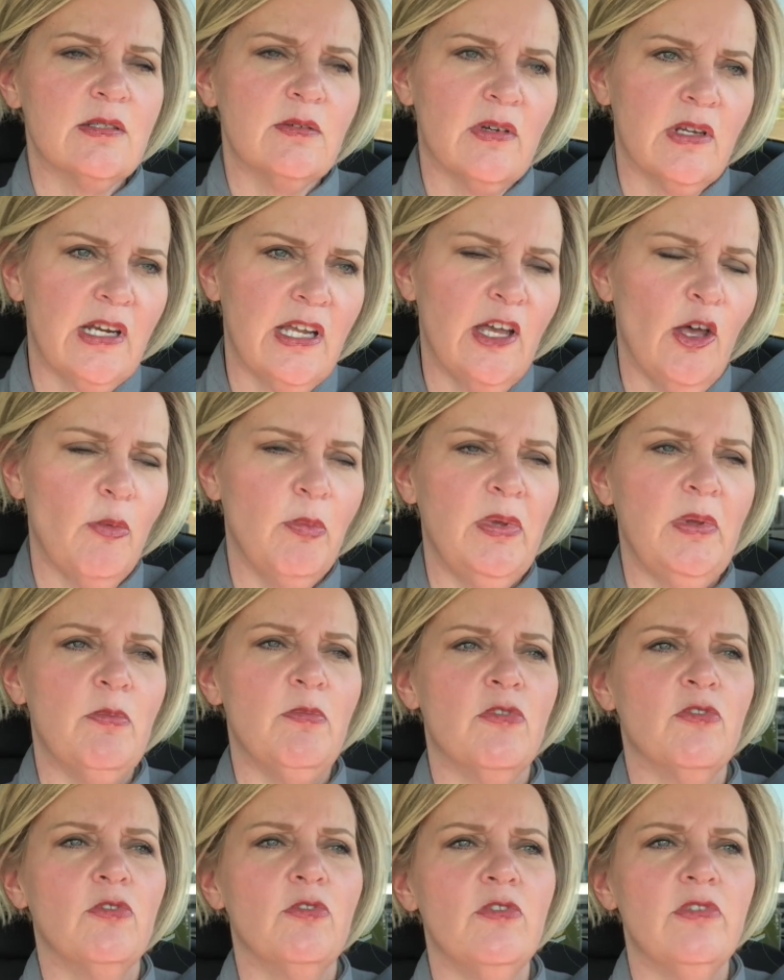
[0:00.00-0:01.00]
I'm going to help him
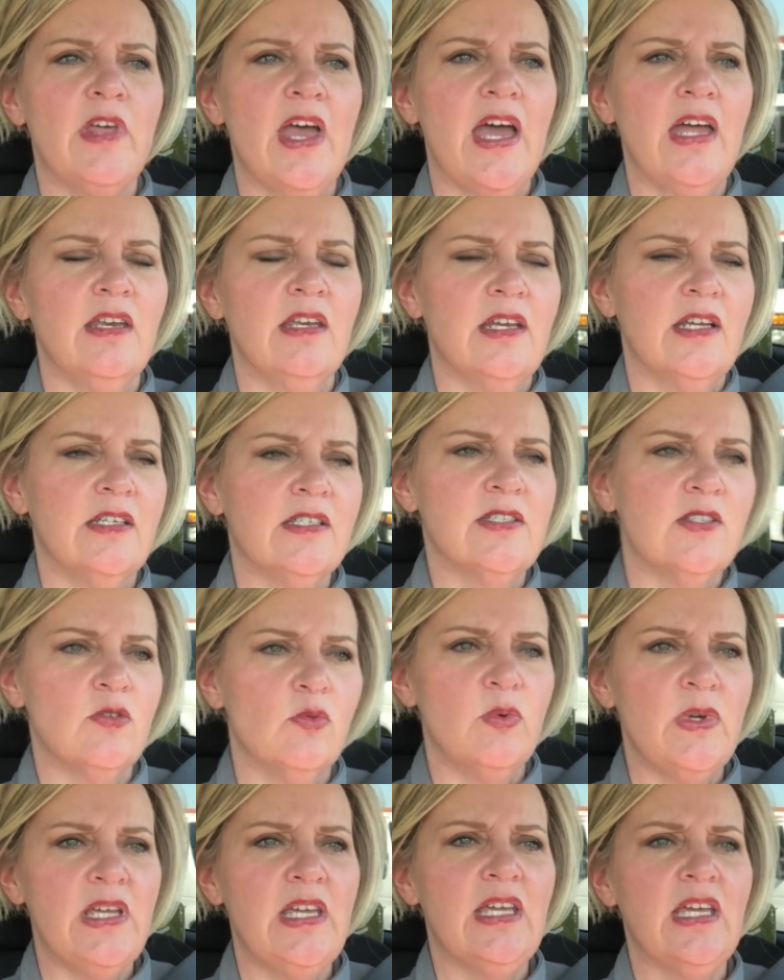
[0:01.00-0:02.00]
through that next
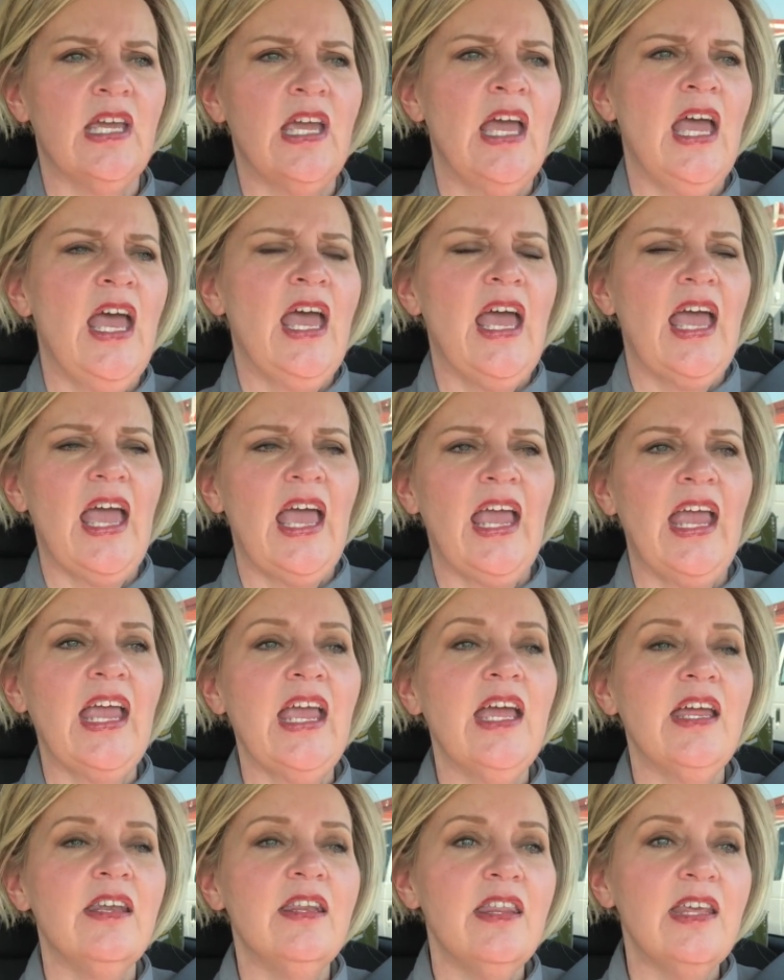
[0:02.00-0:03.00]
week.
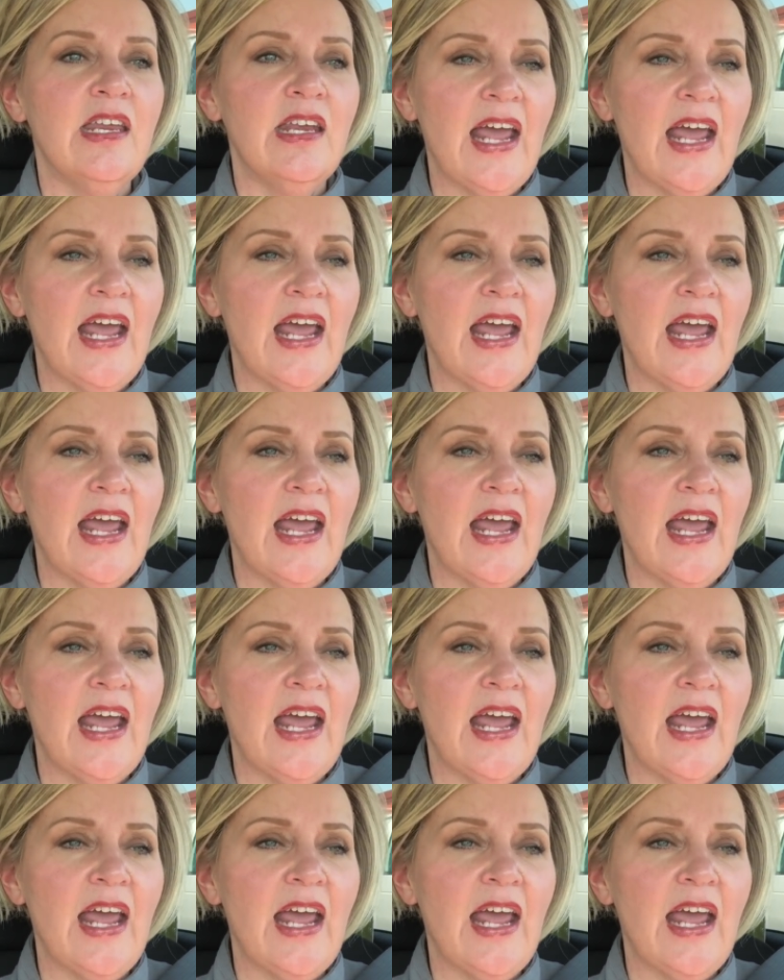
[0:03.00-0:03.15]
And then